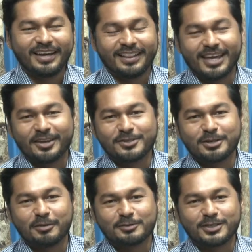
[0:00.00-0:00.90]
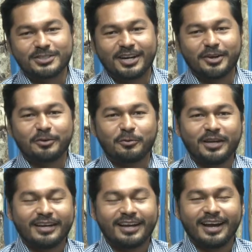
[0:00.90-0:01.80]
and thank you so much for starting your
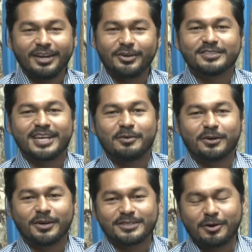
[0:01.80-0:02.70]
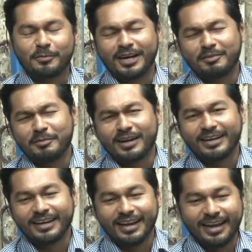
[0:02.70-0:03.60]
week and your day with us. I hope that
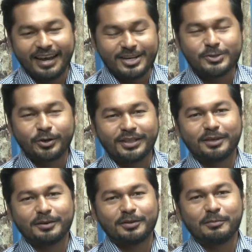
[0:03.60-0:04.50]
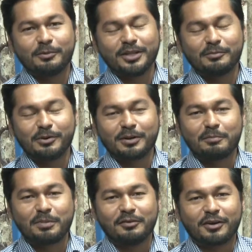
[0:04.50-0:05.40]
everybody enjoyed the morning
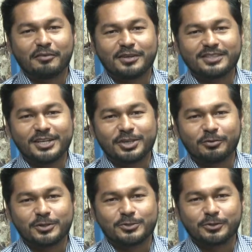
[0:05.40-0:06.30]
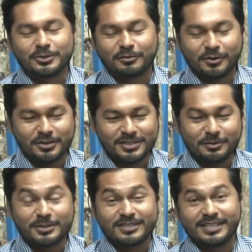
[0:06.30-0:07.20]
beef conversation with Jules. Of course, it
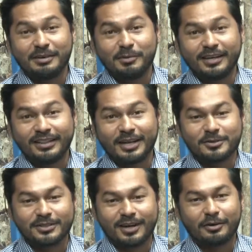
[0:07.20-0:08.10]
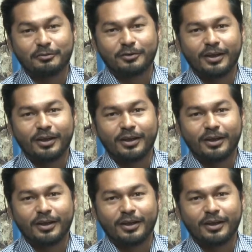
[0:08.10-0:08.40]
was steamy. There was a lot of